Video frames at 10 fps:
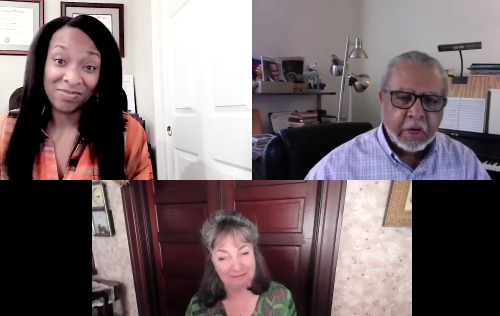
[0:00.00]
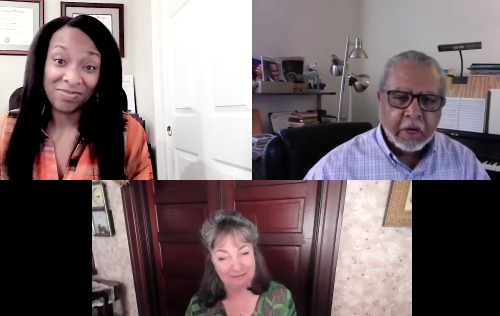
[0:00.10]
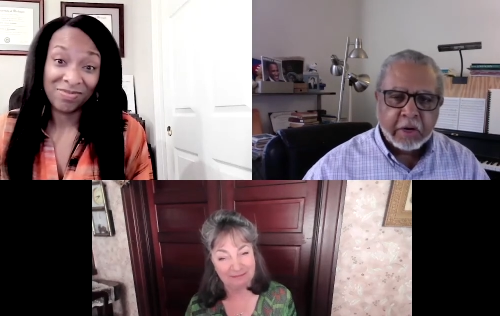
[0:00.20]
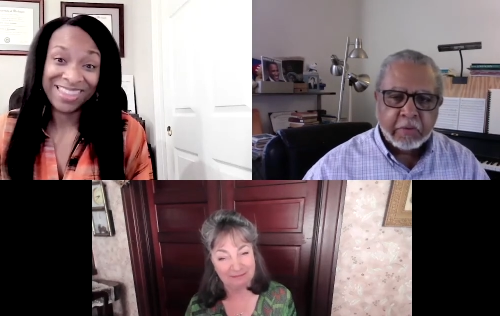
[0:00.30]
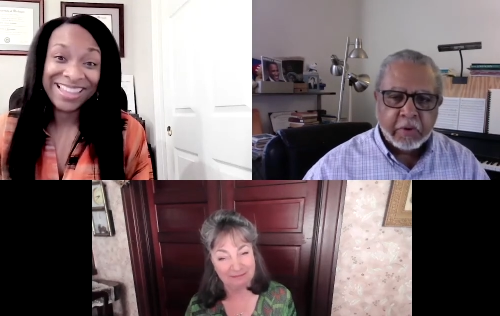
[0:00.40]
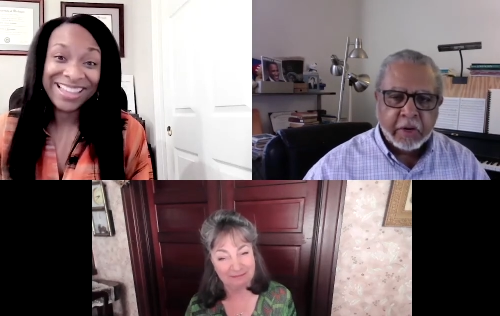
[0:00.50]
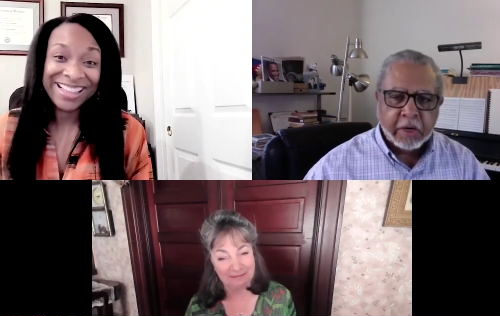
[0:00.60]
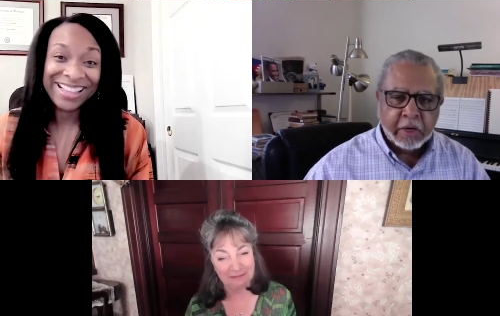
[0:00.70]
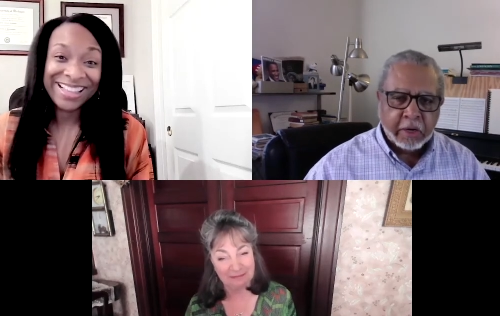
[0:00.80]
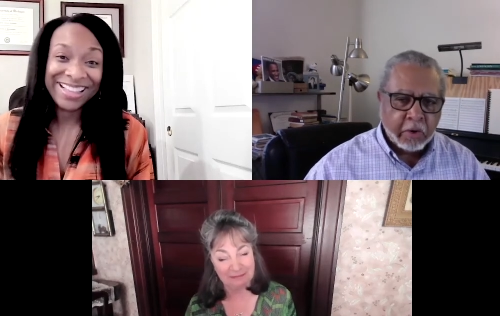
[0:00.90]
Speaker 1: and
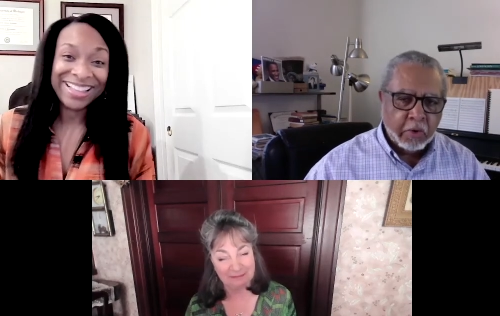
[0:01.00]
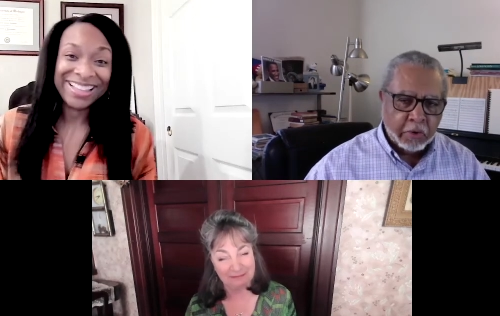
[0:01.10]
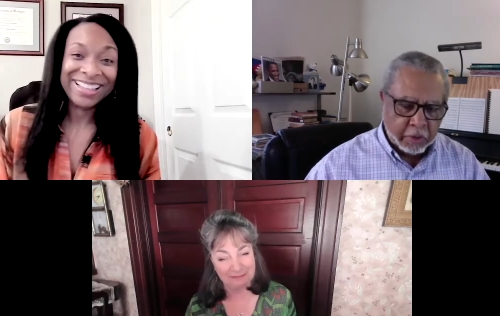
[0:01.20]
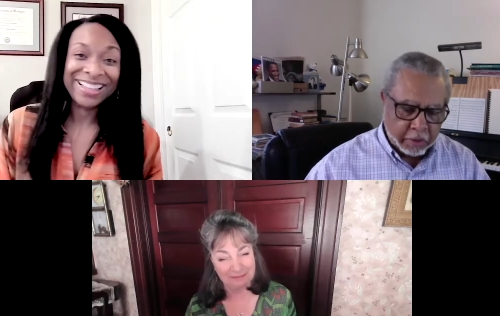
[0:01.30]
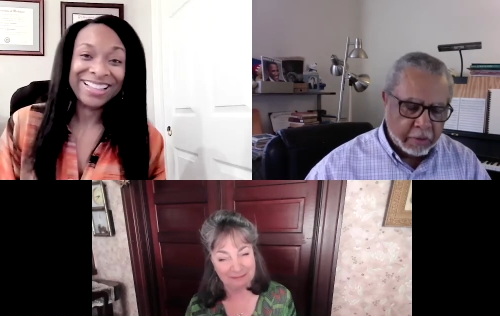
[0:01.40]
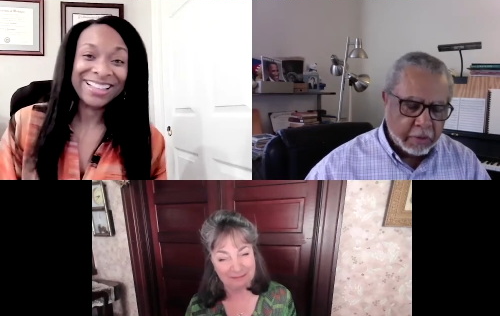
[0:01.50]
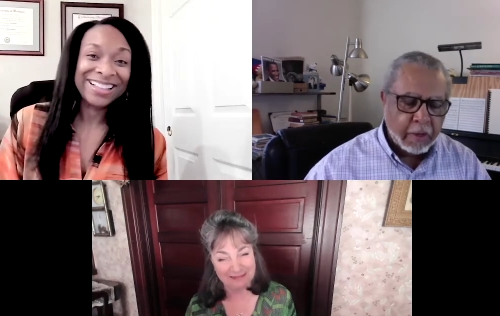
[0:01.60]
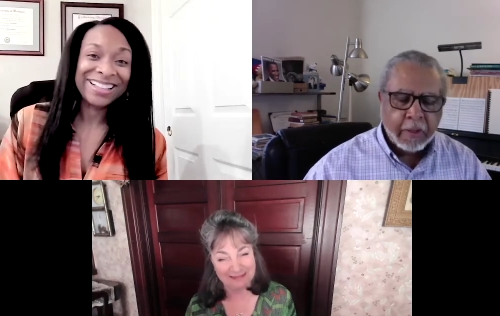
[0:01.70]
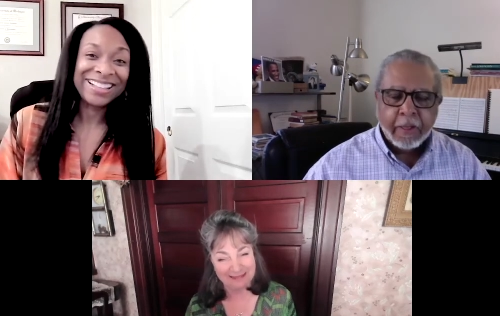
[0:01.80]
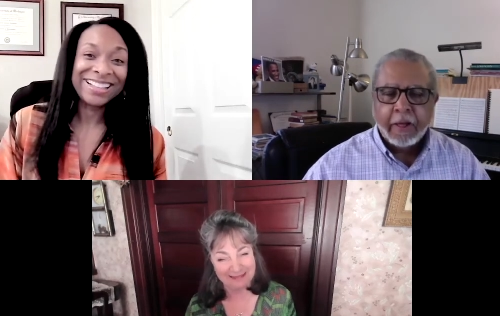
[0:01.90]
an accordion.
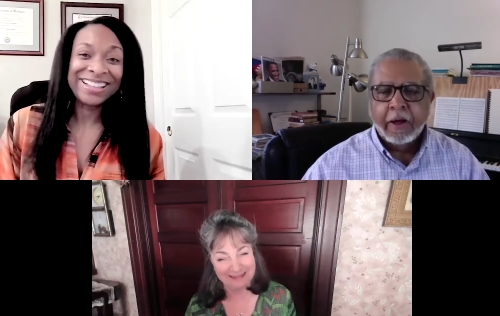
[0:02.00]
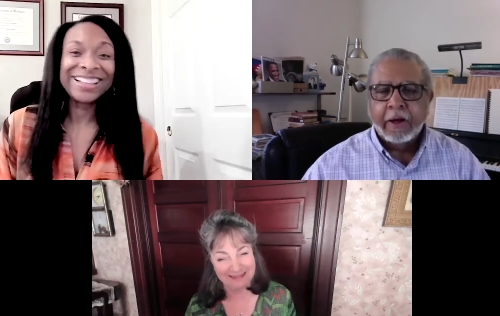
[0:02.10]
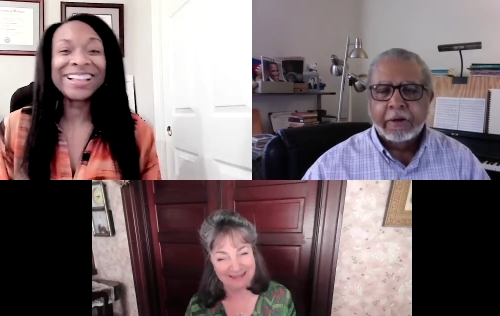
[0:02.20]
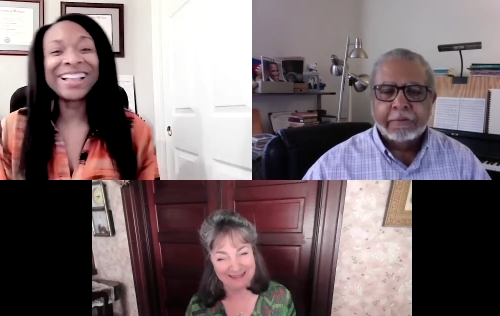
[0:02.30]
I